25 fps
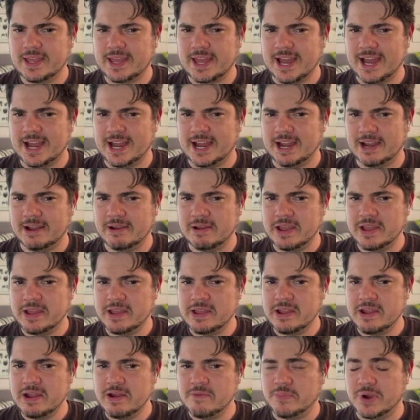Uh,
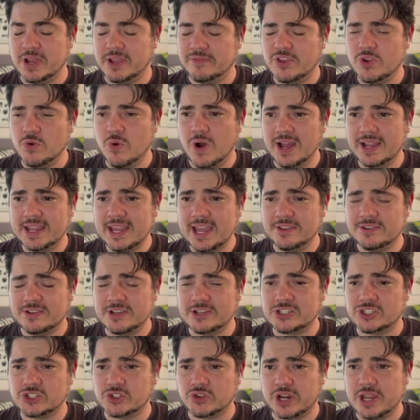but if you want to get into
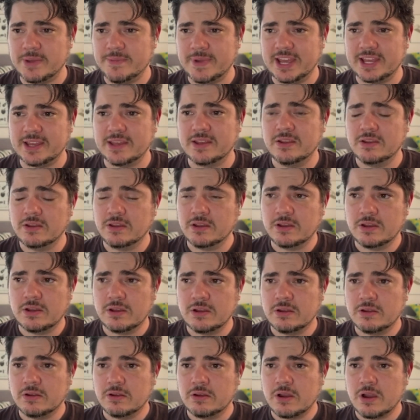streaming,
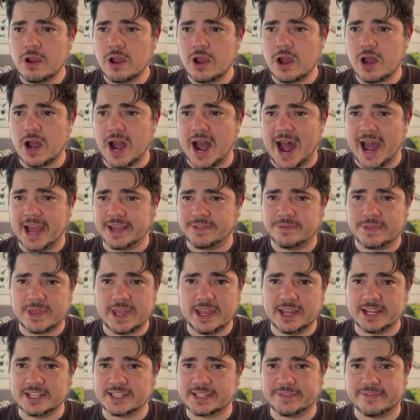I
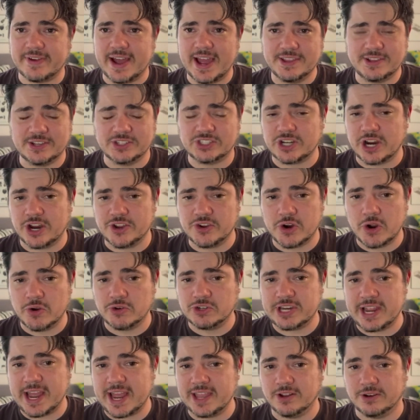think it's fine to start your own
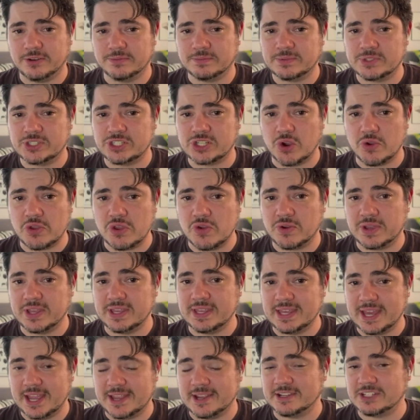channel so you can
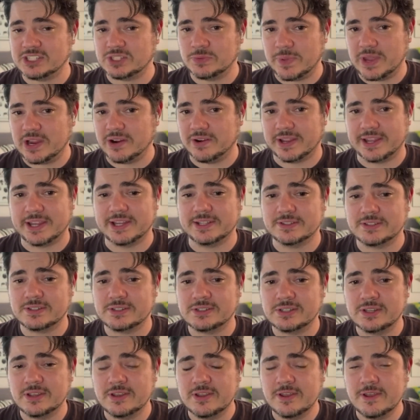get
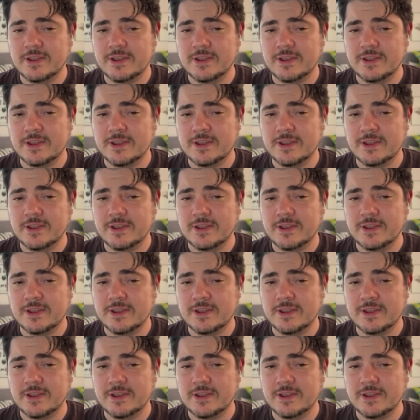experience.